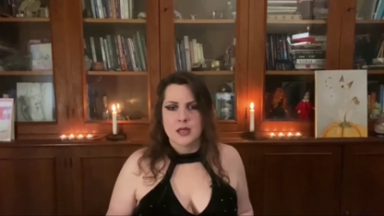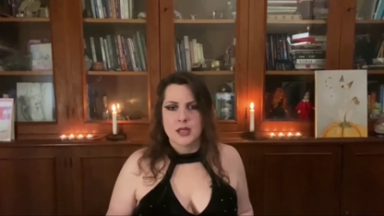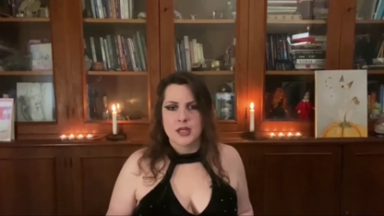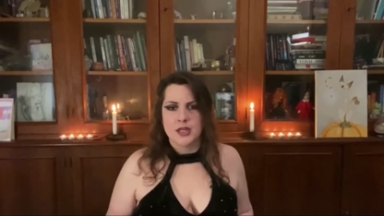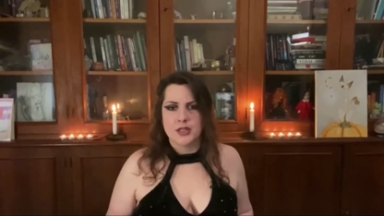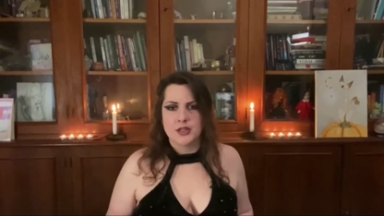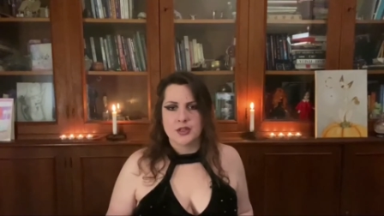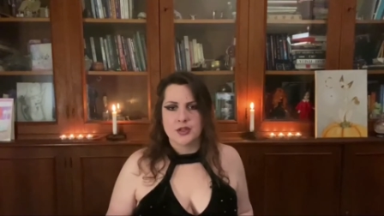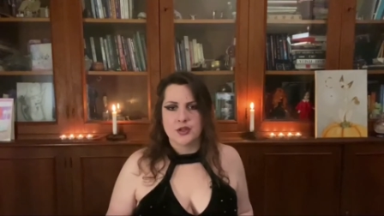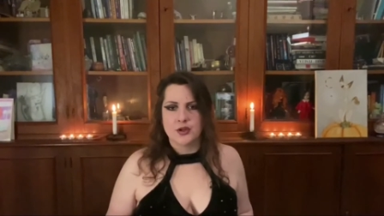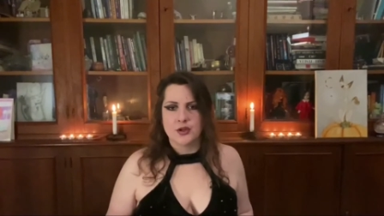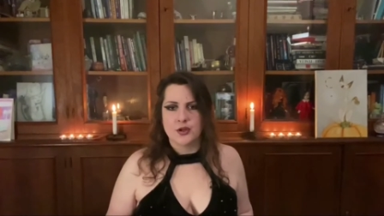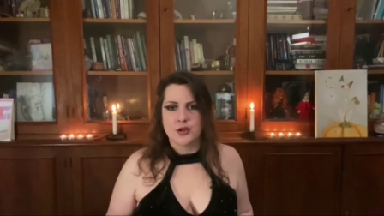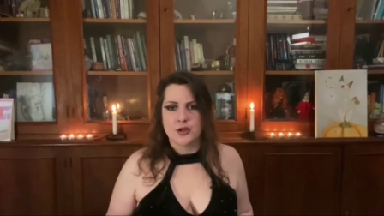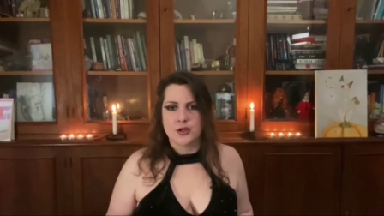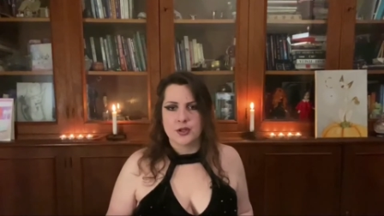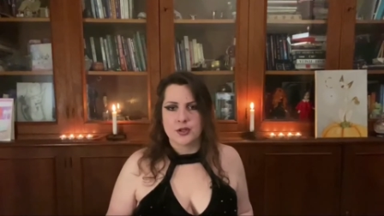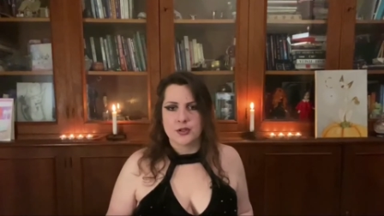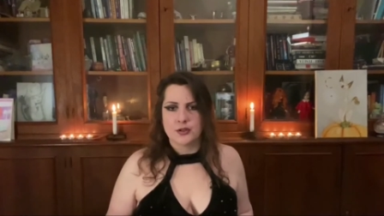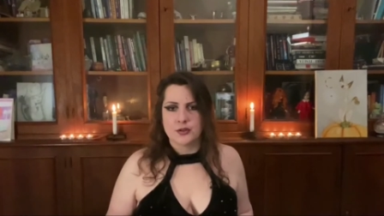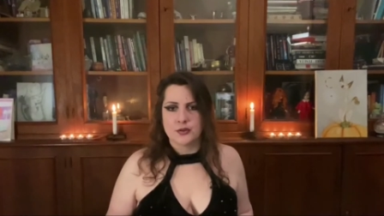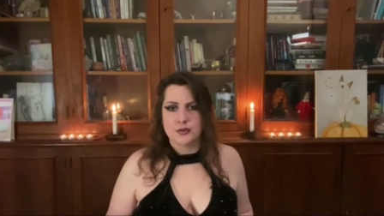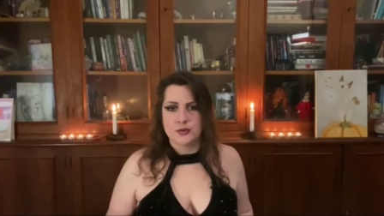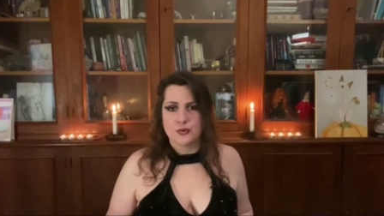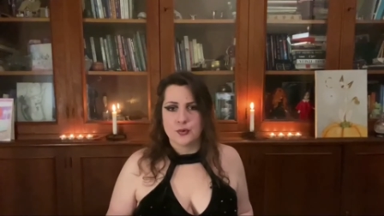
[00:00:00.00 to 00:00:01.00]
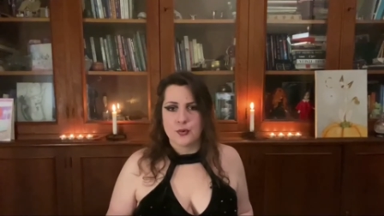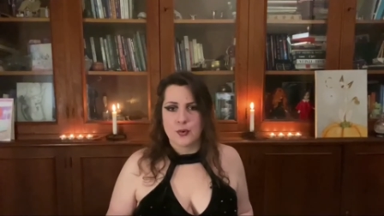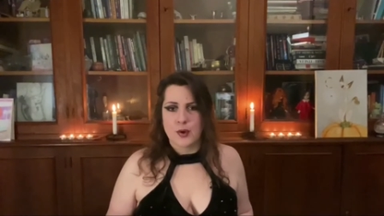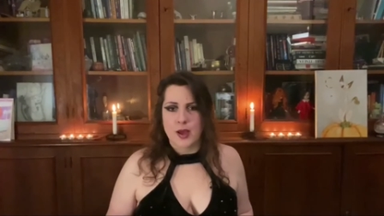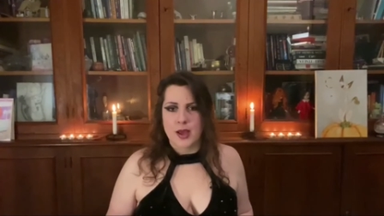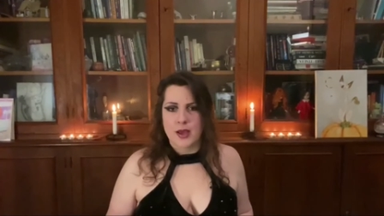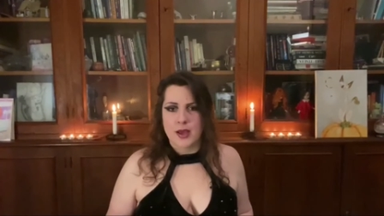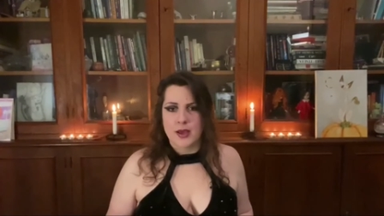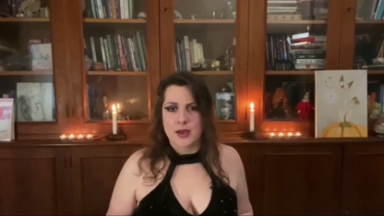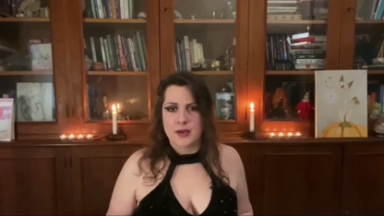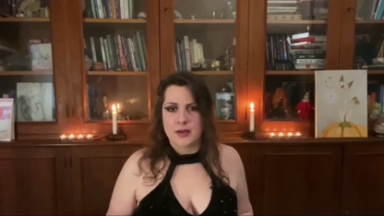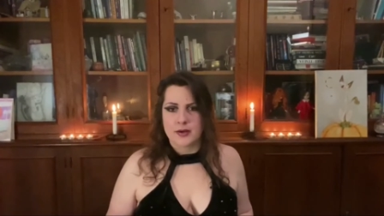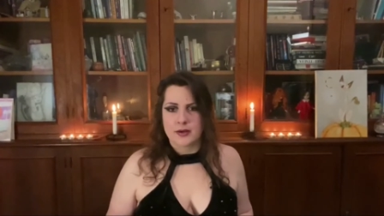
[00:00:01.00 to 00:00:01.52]
he turned to
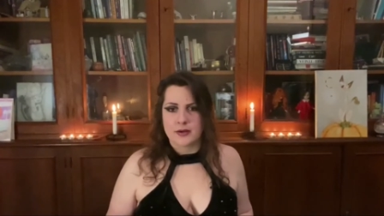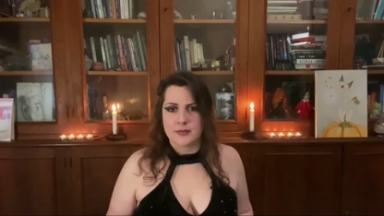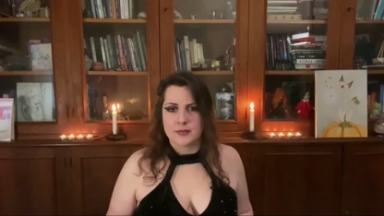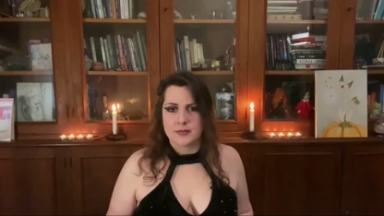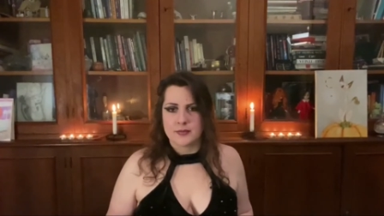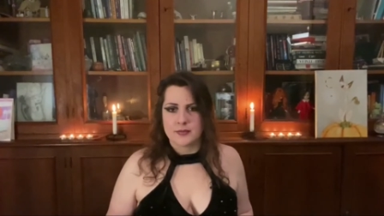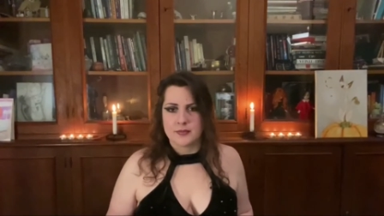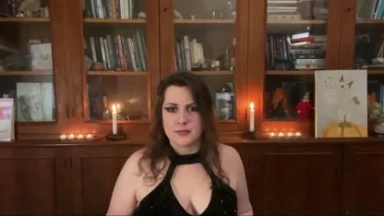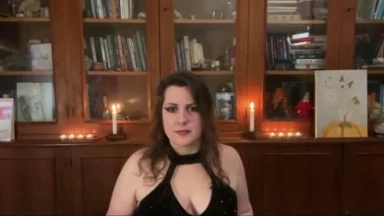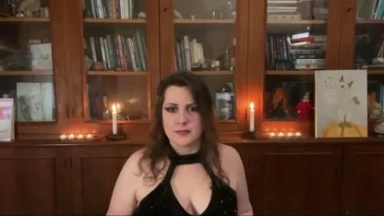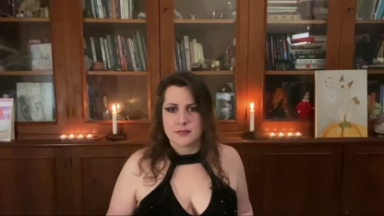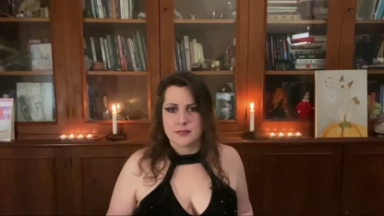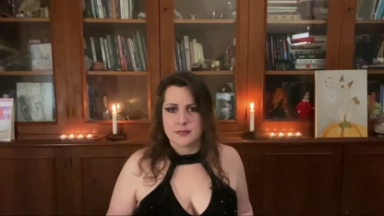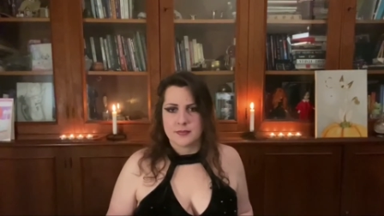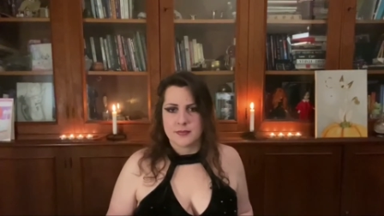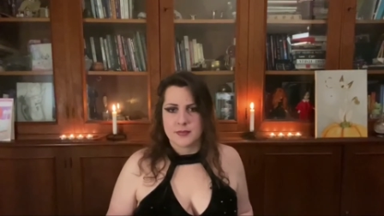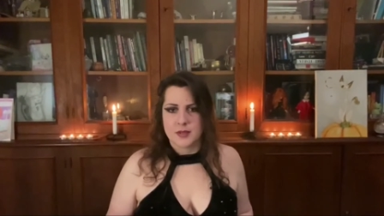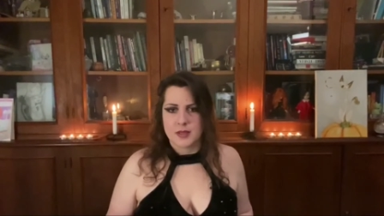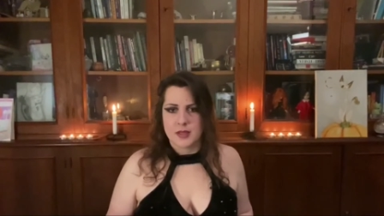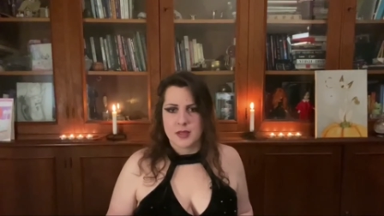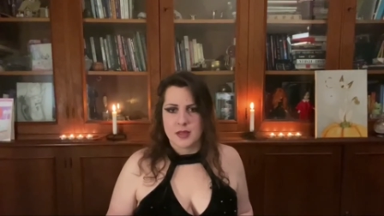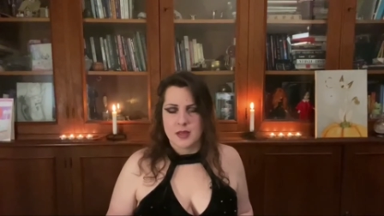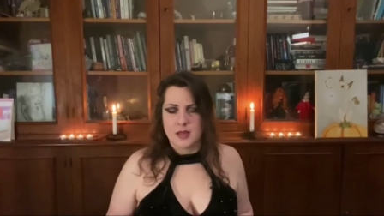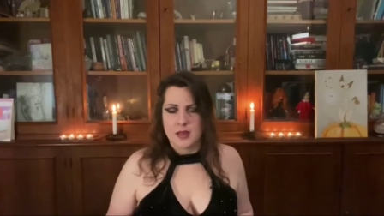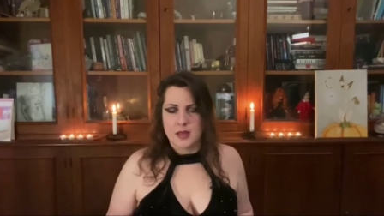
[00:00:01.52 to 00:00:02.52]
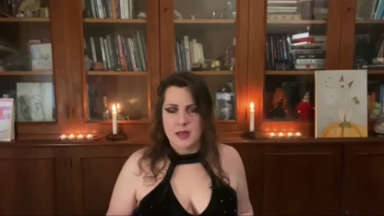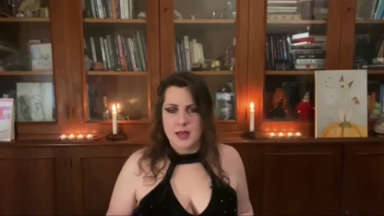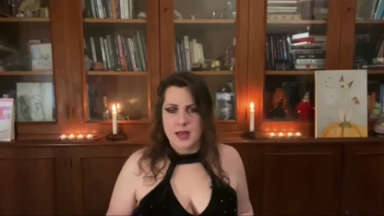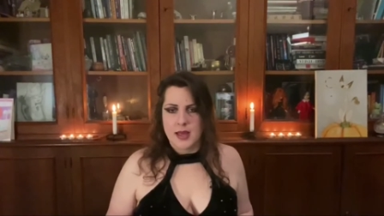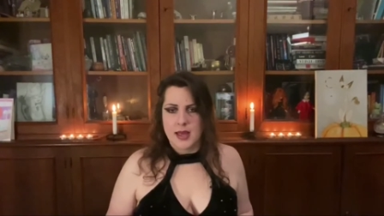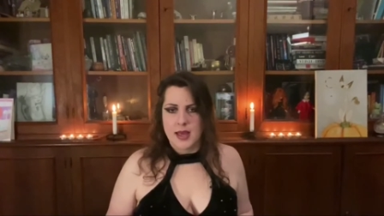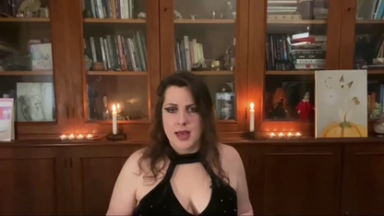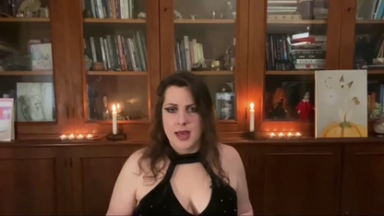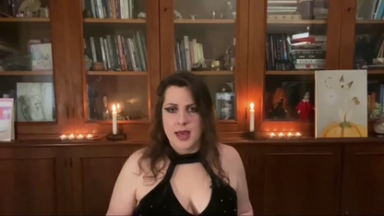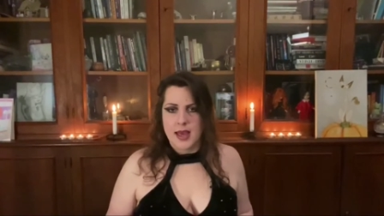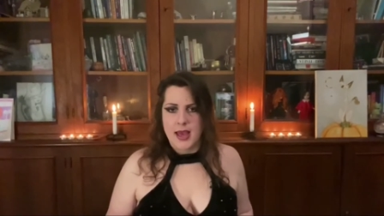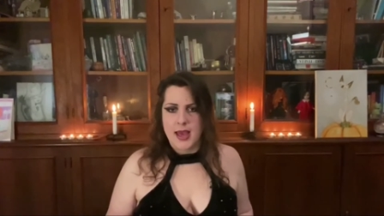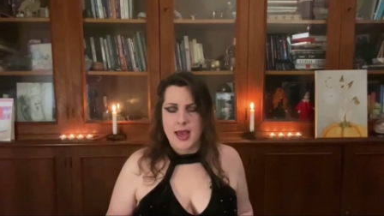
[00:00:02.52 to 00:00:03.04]
her
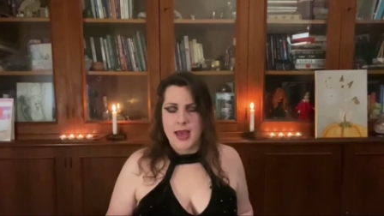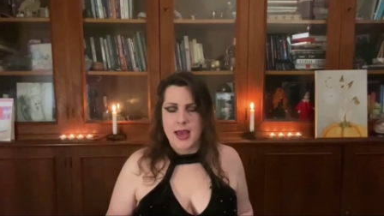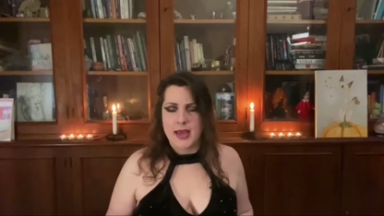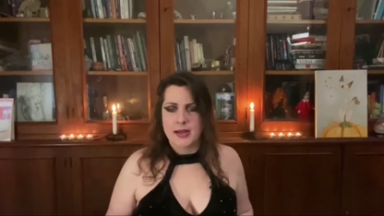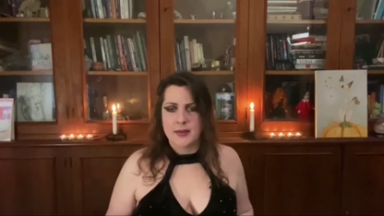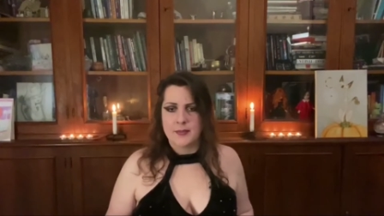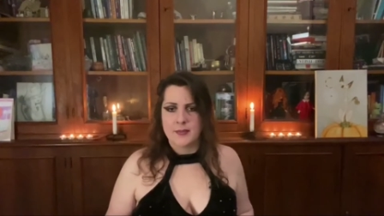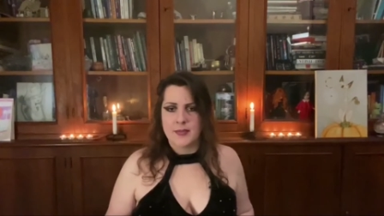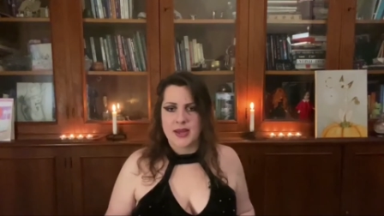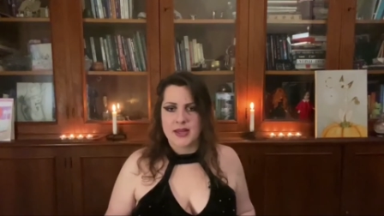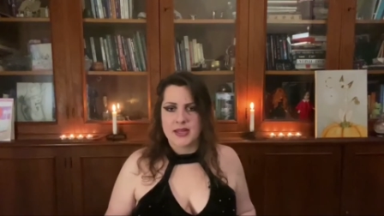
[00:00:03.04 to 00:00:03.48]
and